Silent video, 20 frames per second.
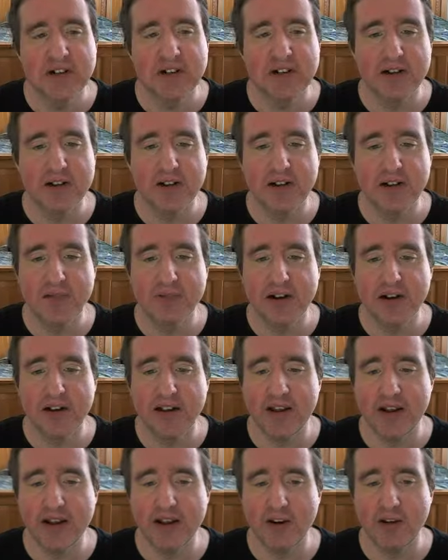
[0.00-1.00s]
Uh, right
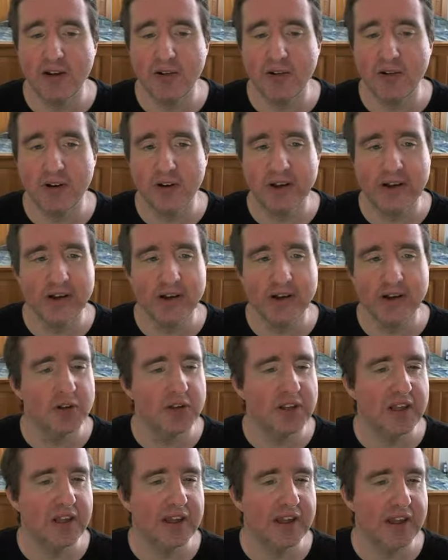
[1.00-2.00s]
now, I am
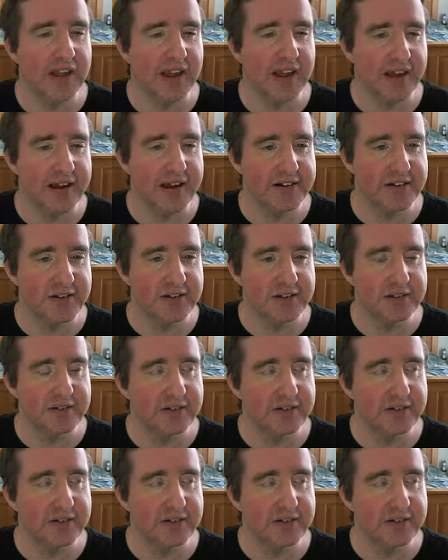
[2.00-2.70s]
looking at,